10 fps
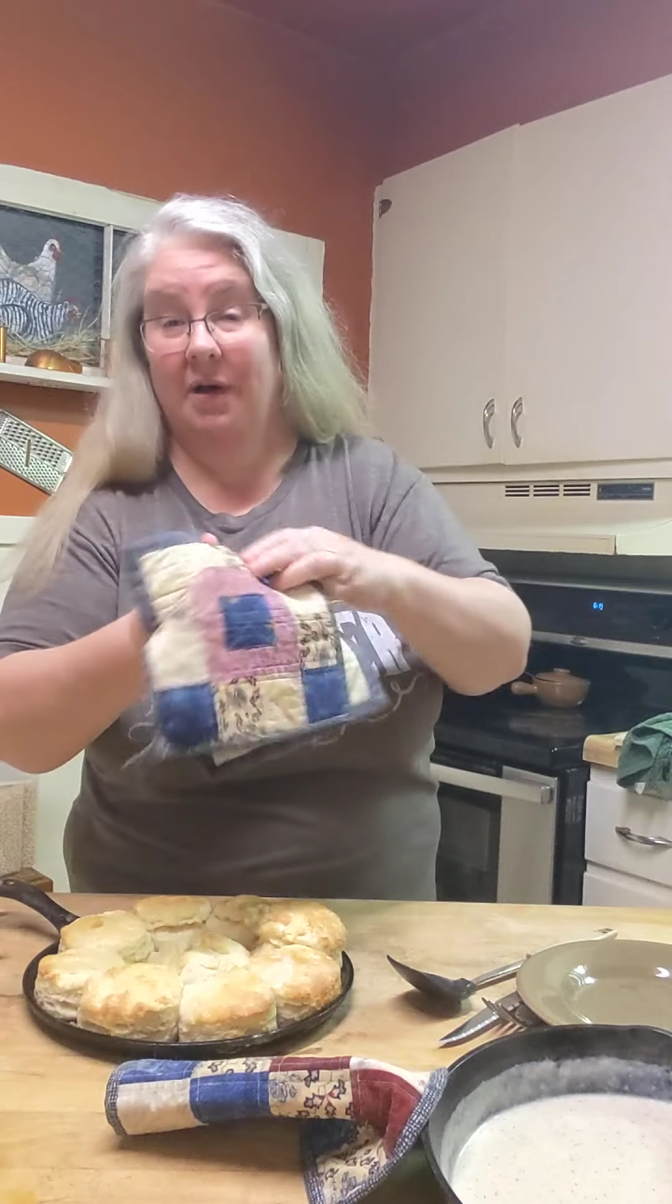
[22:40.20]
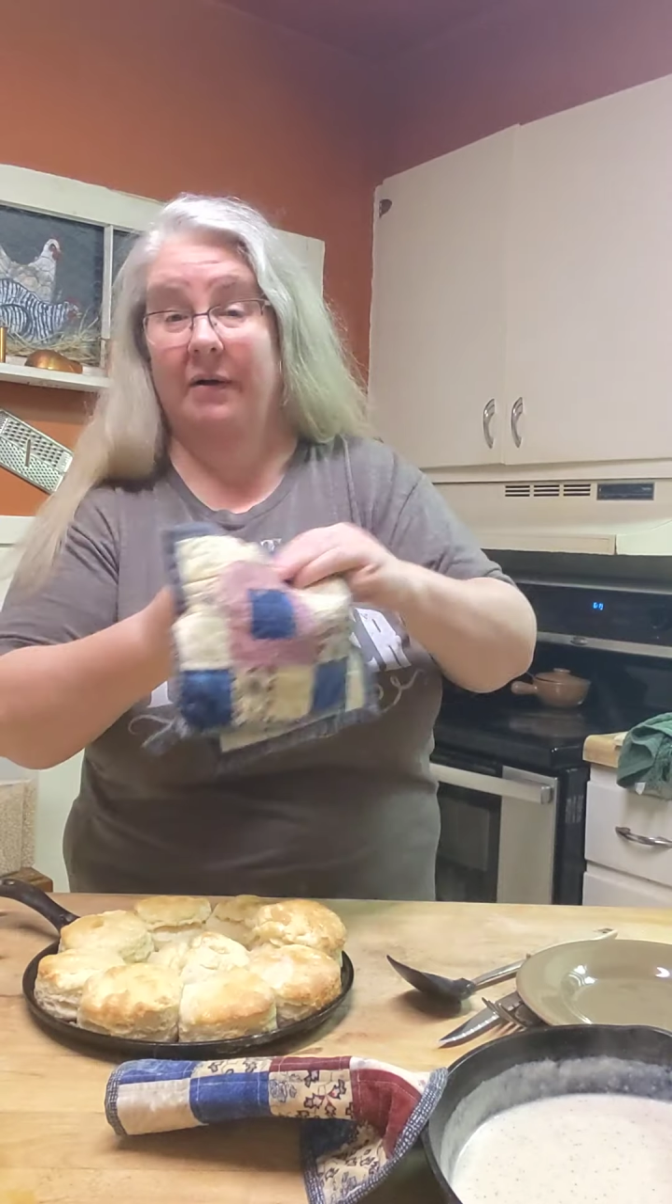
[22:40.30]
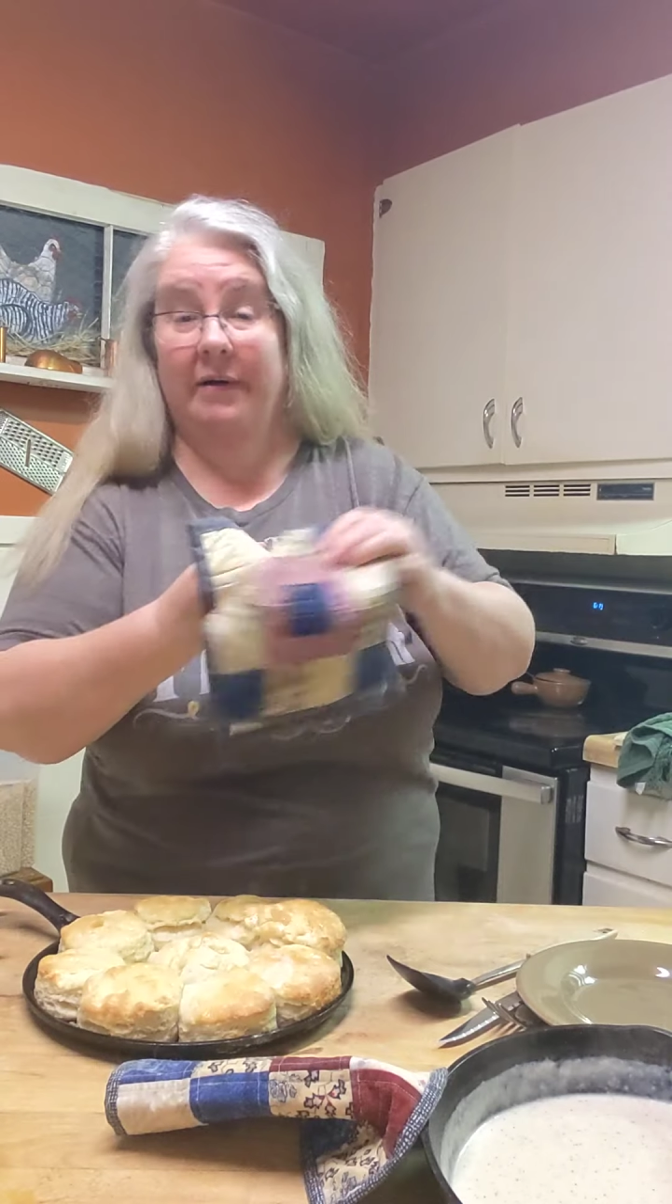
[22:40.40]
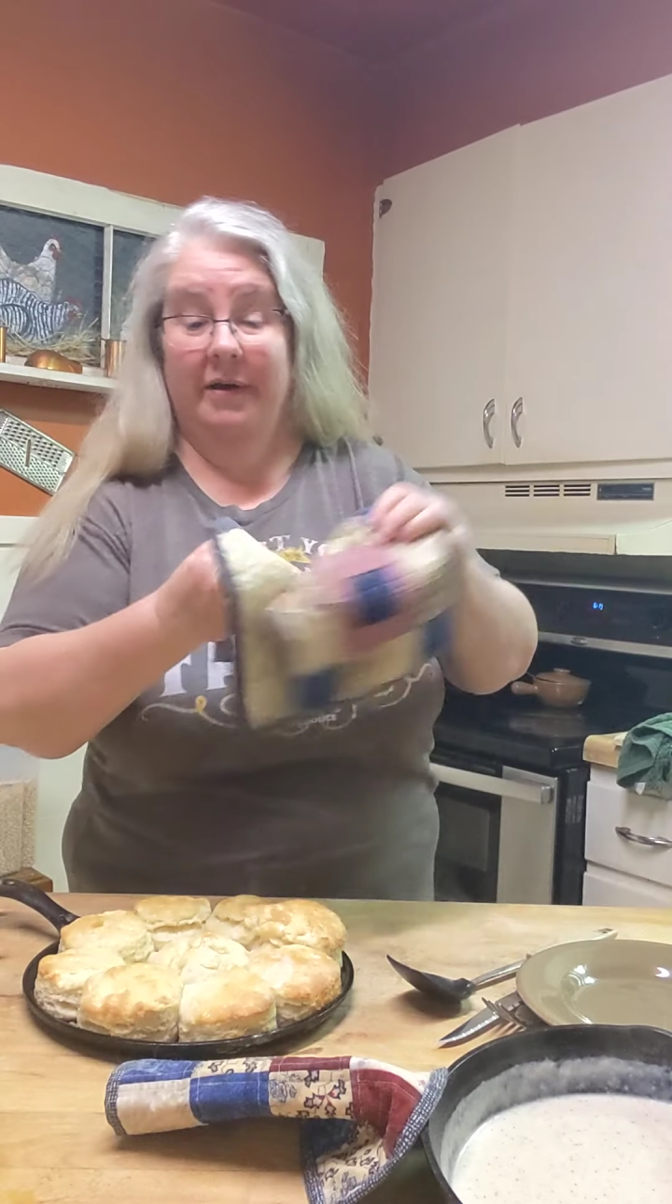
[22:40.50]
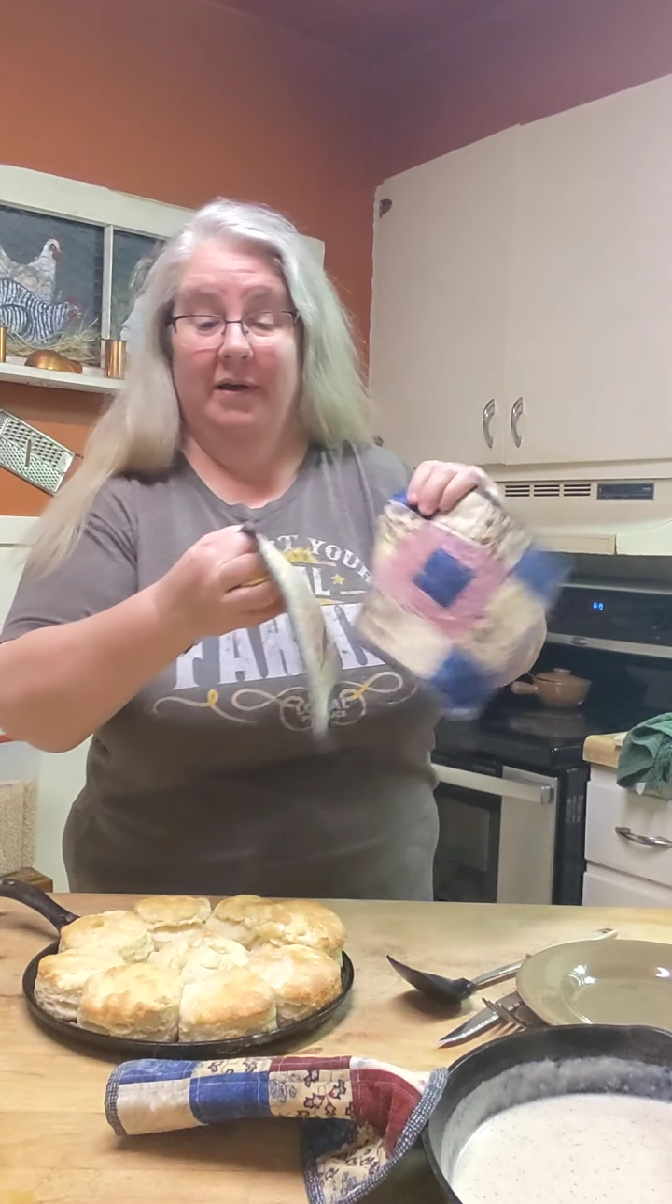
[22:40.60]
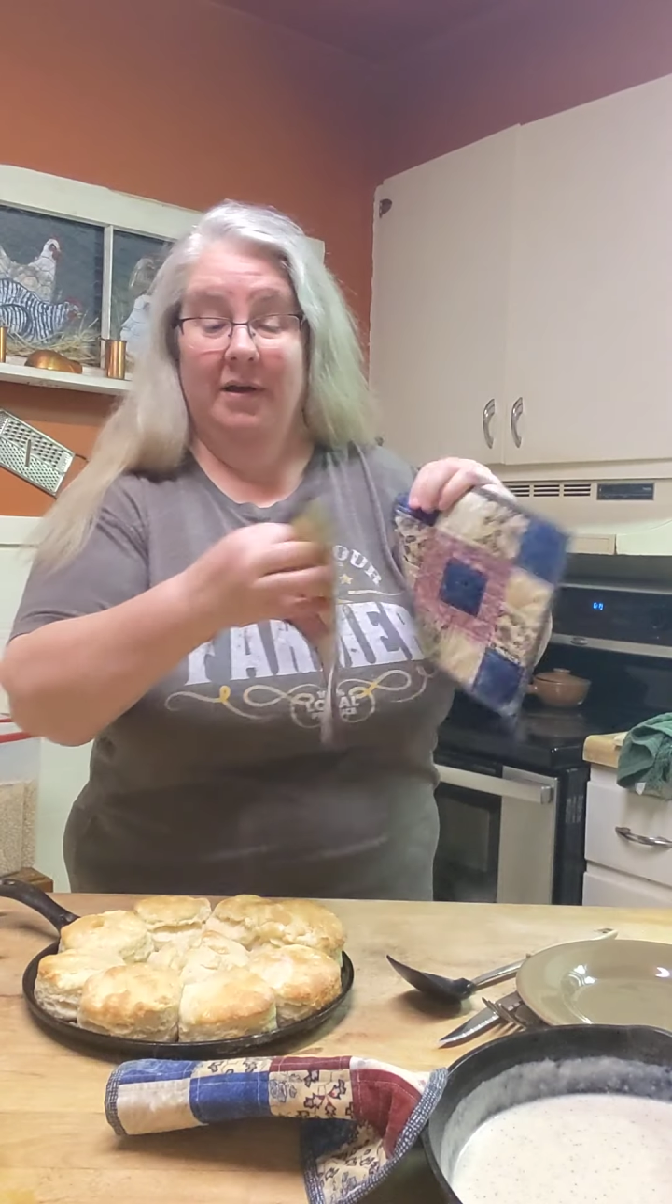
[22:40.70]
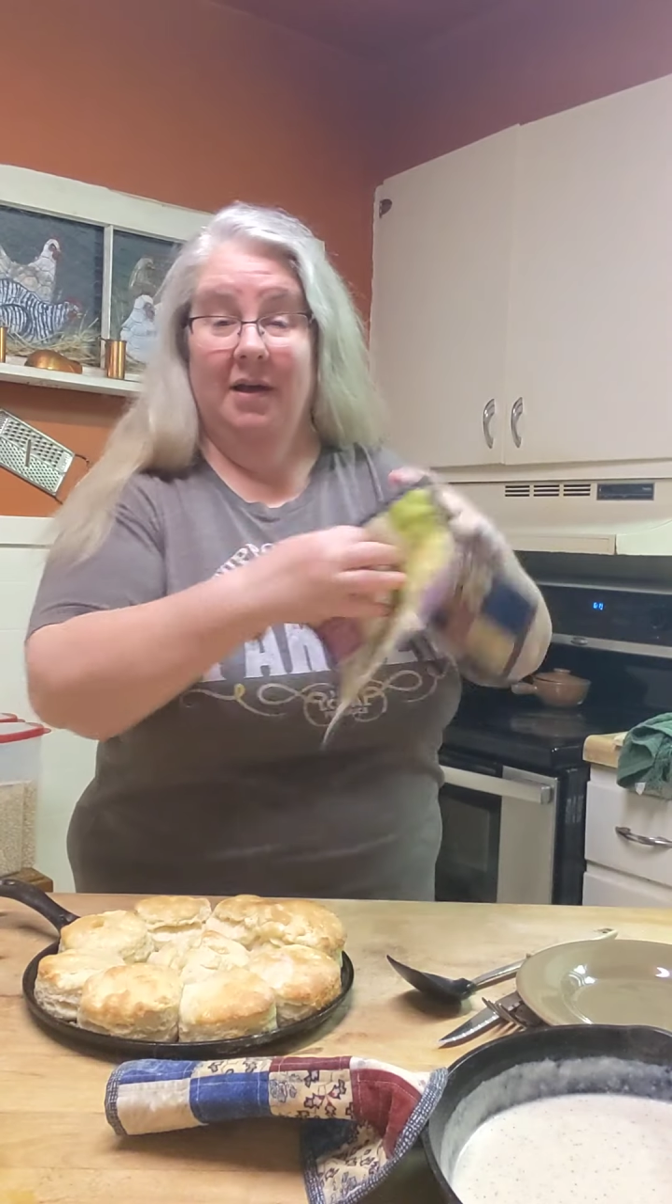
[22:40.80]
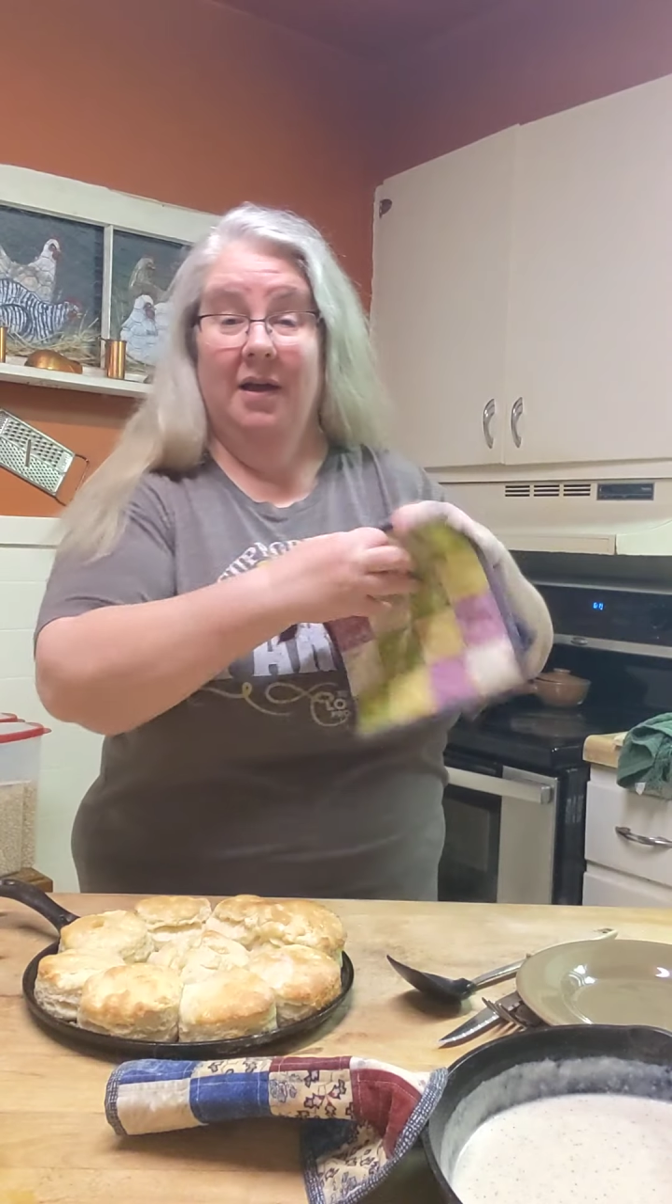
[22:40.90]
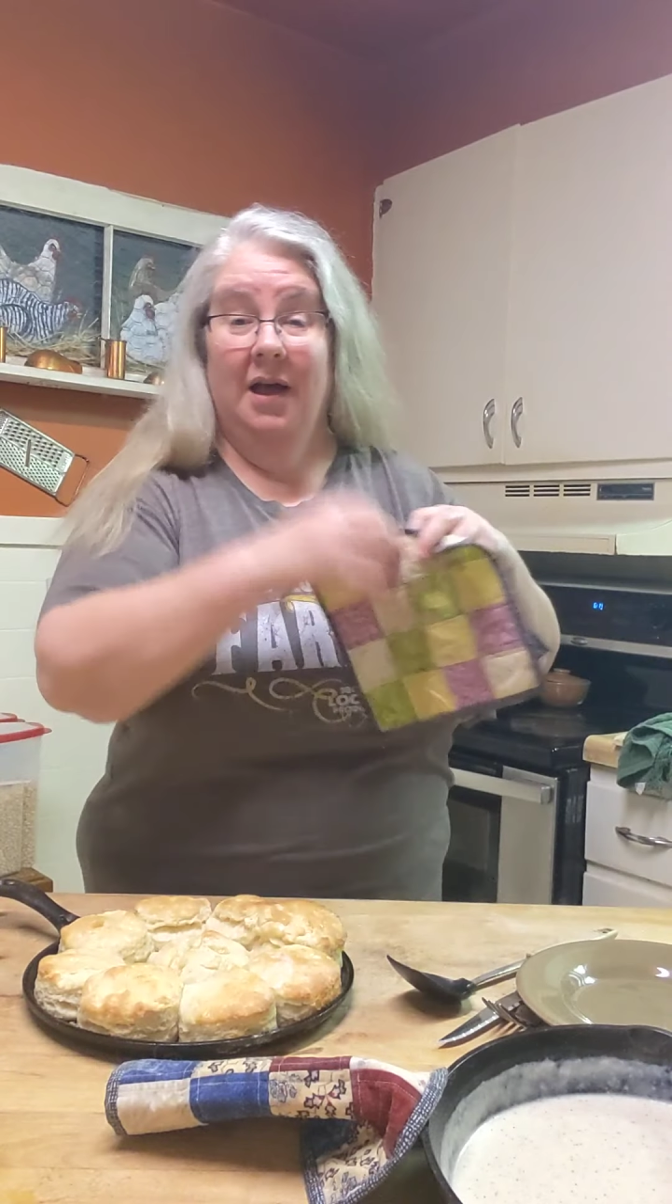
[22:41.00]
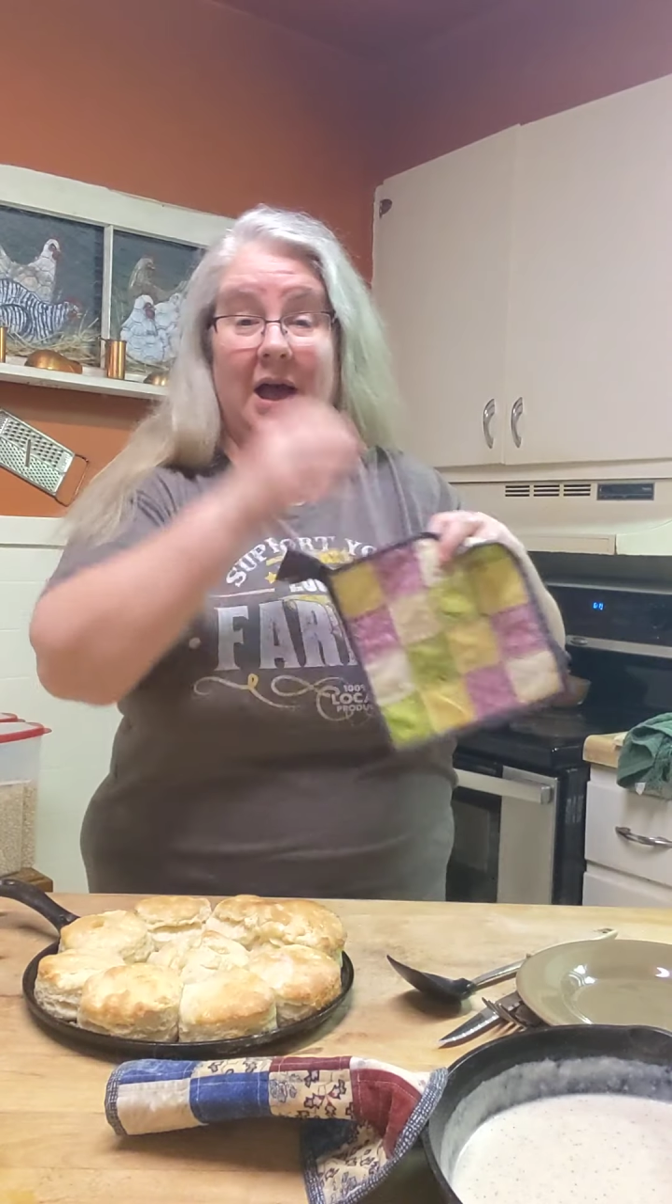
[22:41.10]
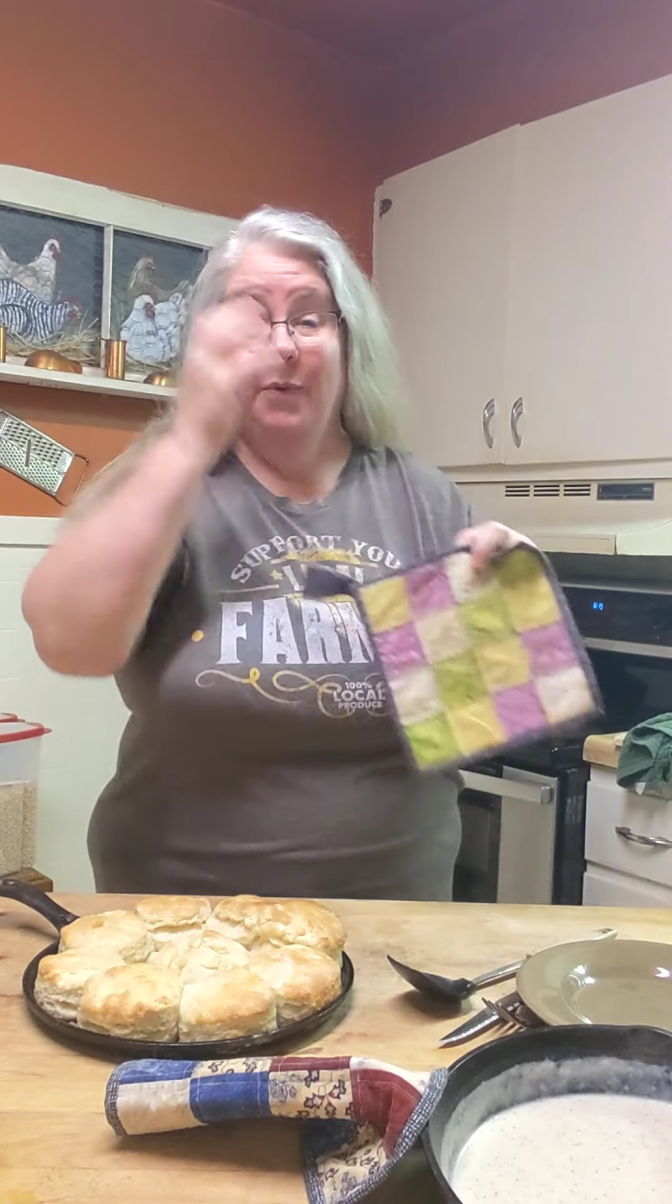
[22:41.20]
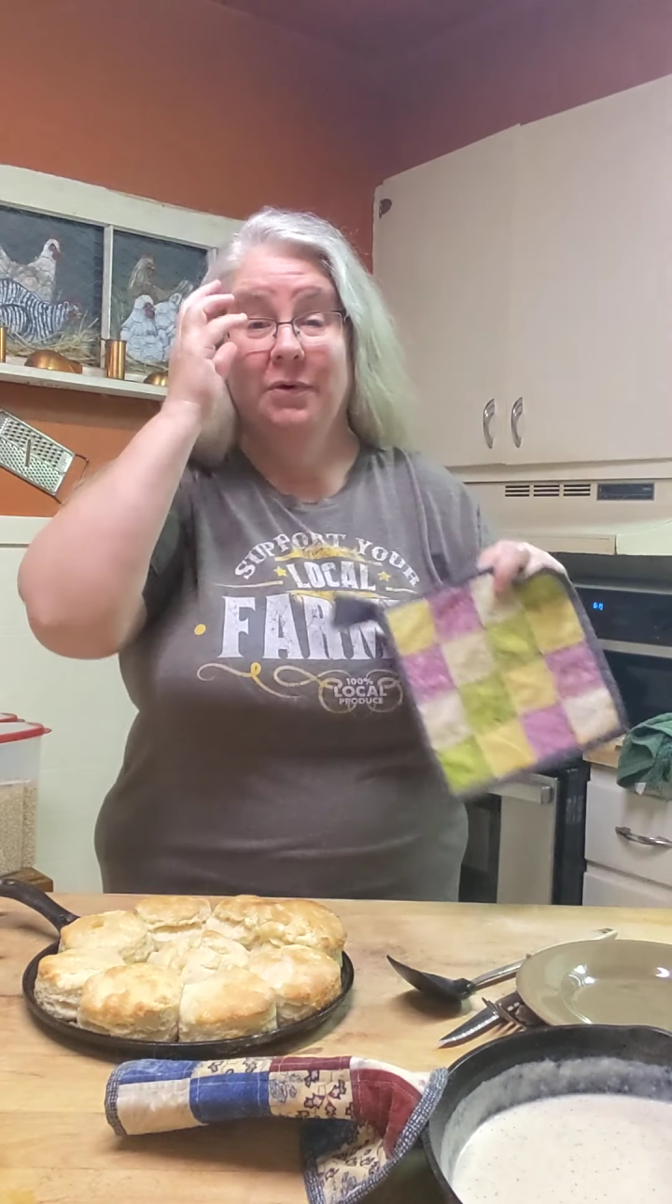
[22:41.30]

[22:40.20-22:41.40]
while I